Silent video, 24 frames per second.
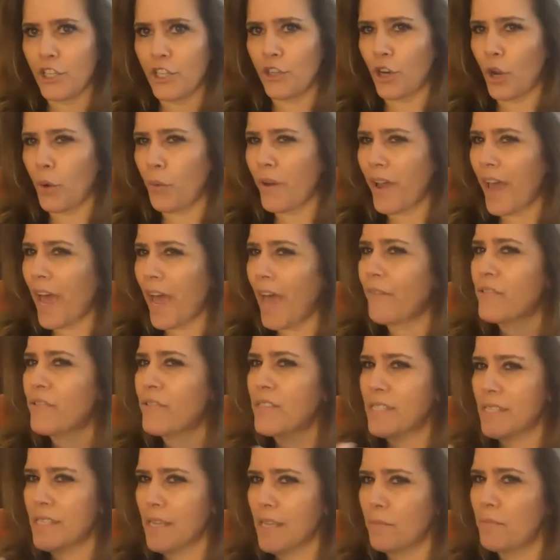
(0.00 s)
You know, have
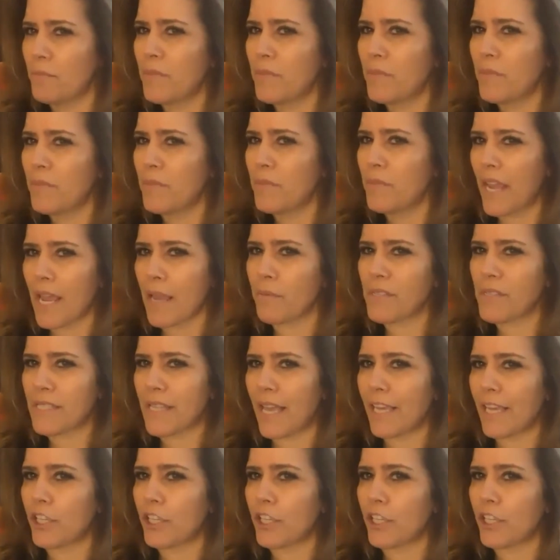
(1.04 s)
some names